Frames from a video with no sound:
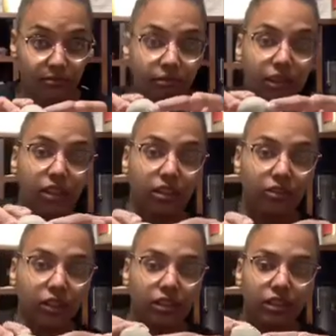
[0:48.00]
here, if you
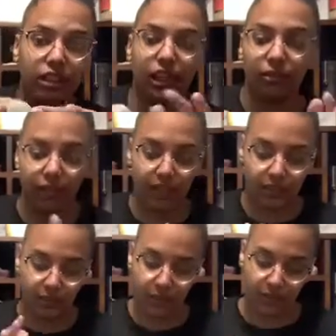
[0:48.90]
can see, I want to get
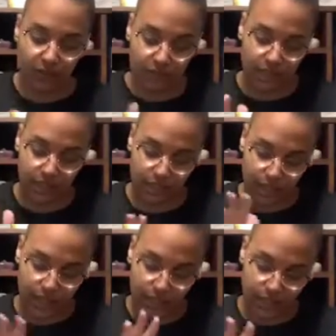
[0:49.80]
rid of these
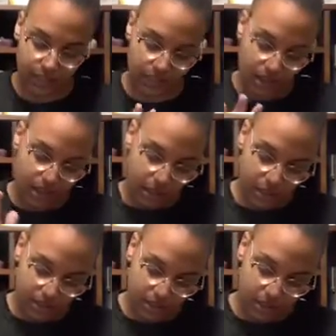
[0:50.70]
lines.
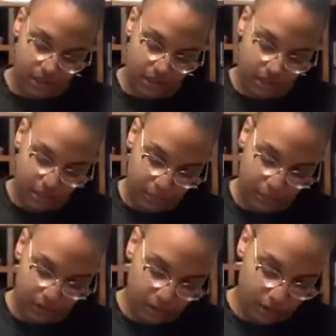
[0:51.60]
You can do that by
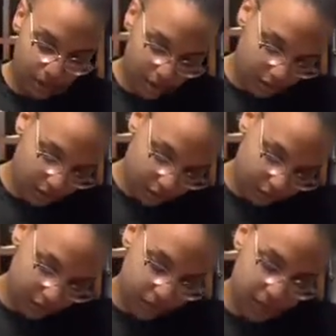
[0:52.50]
rolling or
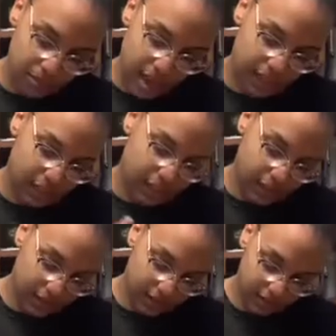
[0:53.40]
mashing,
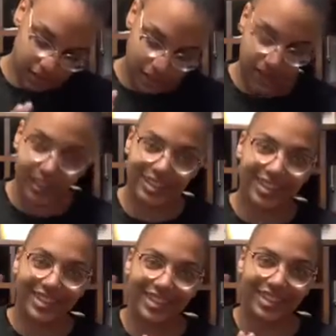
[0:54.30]
I guess
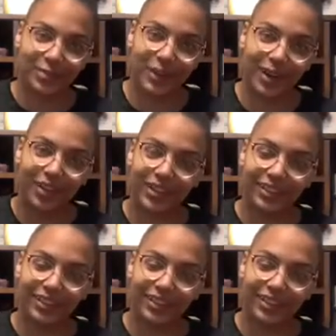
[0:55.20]
this would be called.